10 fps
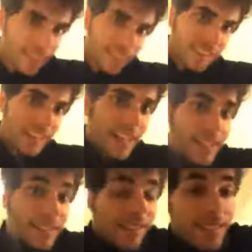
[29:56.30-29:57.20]
yeah.
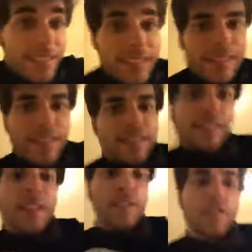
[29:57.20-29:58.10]

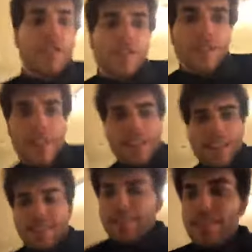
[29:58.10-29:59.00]
Thanks for tuning
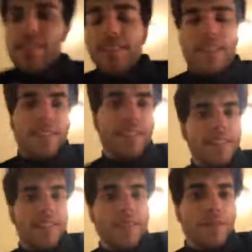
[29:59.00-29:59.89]
in.
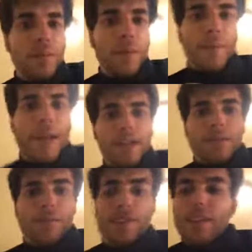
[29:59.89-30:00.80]
We'll be back
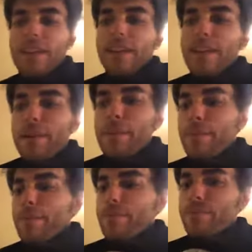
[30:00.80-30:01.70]
with a
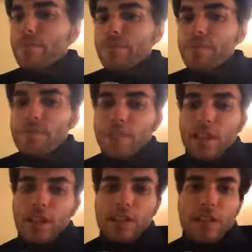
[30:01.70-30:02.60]
in our
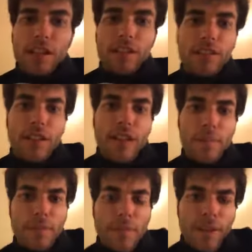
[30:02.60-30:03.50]
standard setup
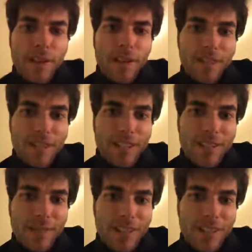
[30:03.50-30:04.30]
tomorrow. Doesn't want to